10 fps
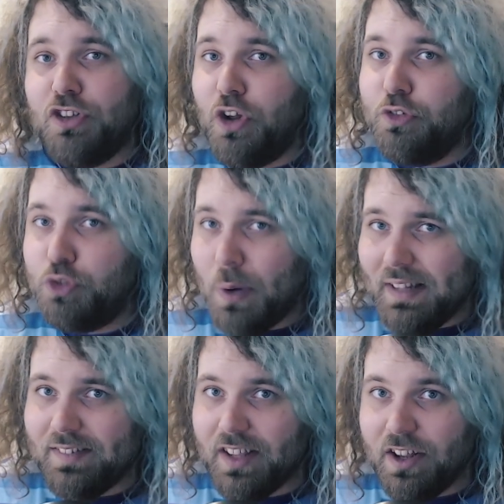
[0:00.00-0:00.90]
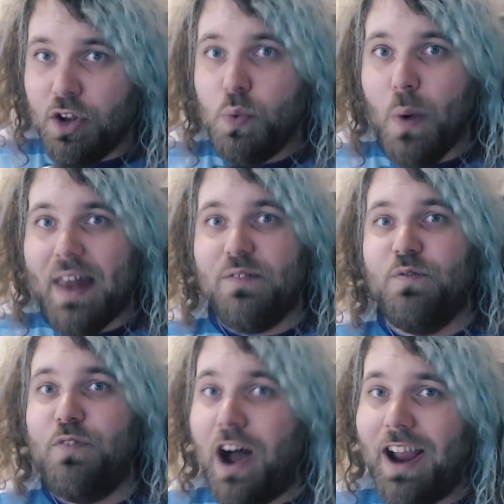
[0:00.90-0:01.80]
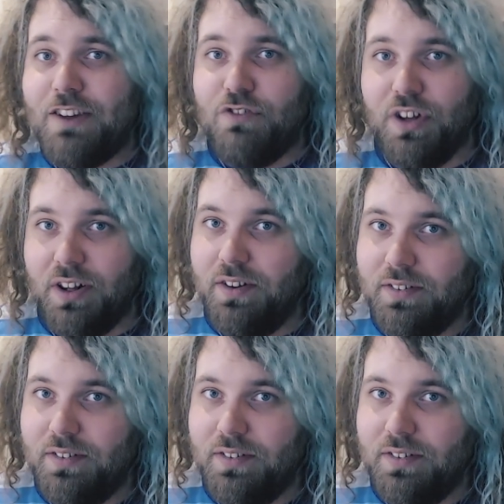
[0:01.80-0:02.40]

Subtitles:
on Twitter went viral.